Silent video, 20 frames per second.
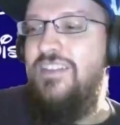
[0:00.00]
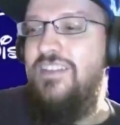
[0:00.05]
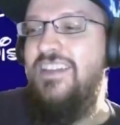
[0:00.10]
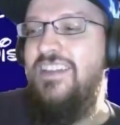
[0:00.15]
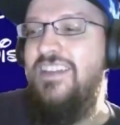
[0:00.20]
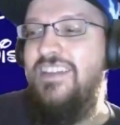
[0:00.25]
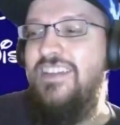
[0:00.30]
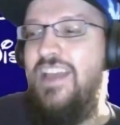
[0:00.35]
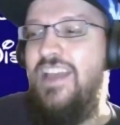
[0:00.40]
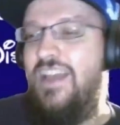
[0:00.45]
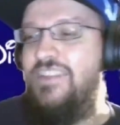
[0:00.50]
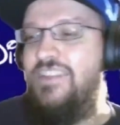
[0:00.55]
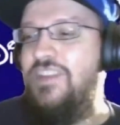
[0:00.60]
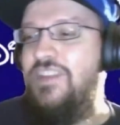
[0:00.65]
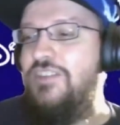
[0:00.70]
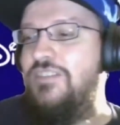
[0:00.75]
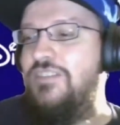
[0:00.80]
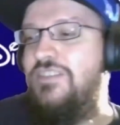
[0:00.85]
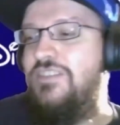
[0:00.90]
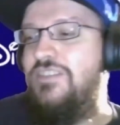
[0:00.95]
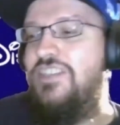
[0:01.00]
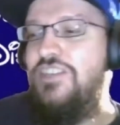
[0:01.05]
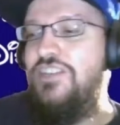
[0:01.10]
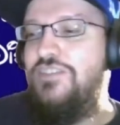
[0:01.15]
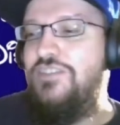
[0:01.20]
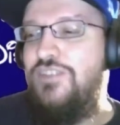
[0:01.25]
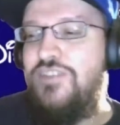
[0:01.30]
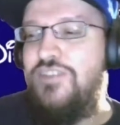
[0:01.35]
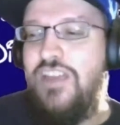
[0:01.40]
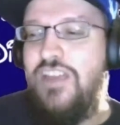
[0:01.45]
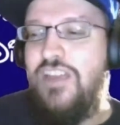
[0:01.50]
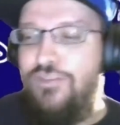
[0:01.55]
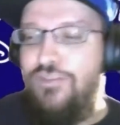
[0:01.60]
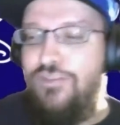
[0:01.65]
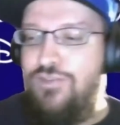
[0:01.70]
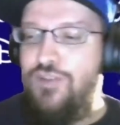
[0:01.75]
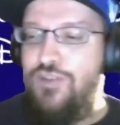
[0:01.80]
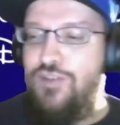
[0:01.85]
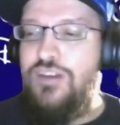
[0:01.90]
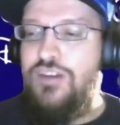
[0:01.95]
Yeah, Dylan looks like
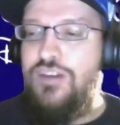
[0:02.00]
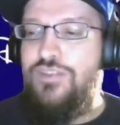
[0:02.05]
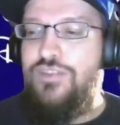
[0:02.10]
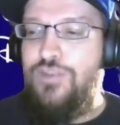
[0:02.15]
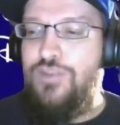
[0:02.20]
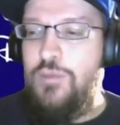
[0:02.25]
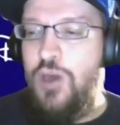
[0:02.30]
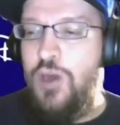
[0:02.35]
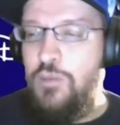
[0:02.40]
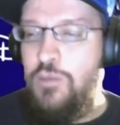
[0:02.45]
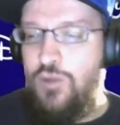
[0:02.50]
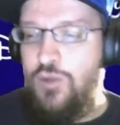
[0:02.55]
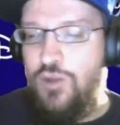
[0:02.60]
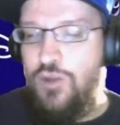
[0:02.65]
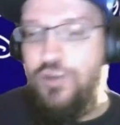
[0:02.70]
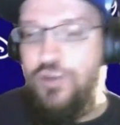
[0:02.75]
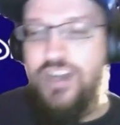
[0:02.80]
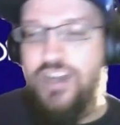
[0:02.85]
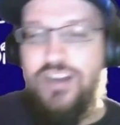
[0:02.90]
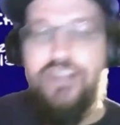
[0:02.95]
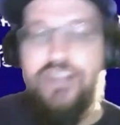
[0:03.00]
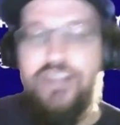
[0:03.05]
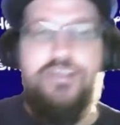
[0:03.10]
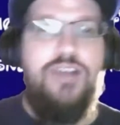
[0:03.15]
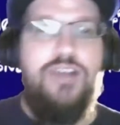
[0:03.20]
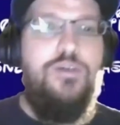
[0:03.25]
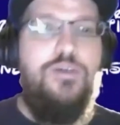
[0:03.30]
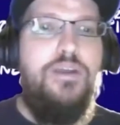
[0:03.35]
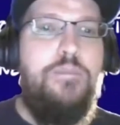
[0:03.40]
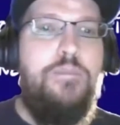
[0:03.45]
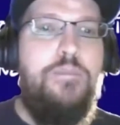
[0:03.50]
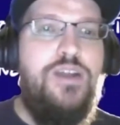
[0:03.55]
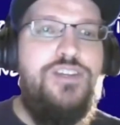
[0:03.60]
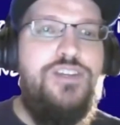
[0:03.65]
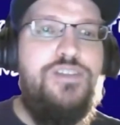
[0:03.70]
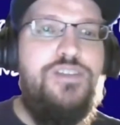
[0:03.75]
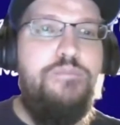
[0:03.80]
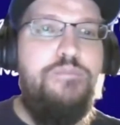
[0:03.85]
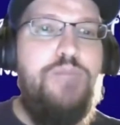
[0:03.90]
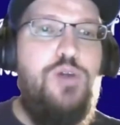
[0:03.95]
Fuller from Home Alone, and I want to
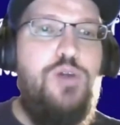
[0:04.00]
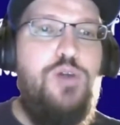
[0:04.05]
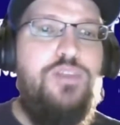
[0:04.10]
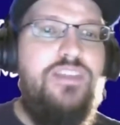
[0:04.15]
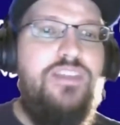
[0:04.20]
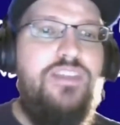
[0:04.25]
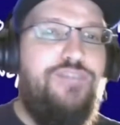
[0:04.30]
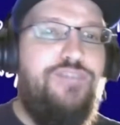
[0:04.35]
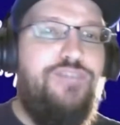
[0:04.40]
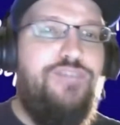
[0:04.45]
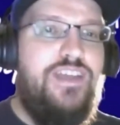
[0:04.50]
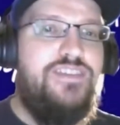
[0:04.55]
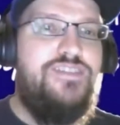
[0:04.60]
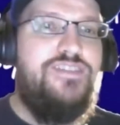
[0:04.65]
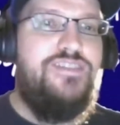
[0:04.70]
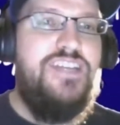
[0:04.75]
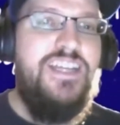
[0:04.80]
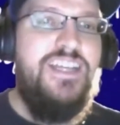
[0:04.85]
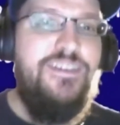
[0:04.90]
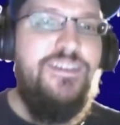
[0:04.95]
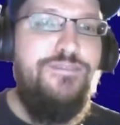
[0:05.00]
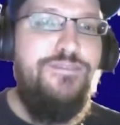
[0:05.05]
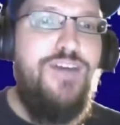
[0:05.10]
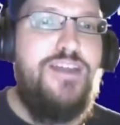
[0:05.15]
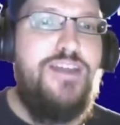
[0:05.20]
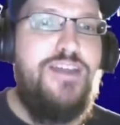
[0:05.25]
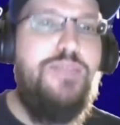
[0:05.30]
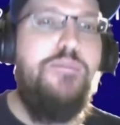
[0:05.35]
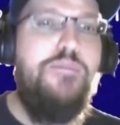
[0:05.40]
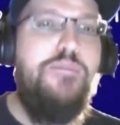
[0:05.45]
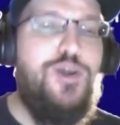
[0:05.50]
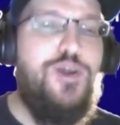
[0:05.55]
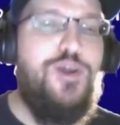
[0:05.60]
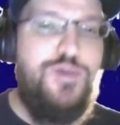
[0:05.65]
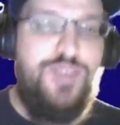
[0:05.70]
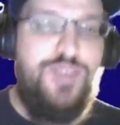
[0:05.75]
punch them both in the face. Fuck them both.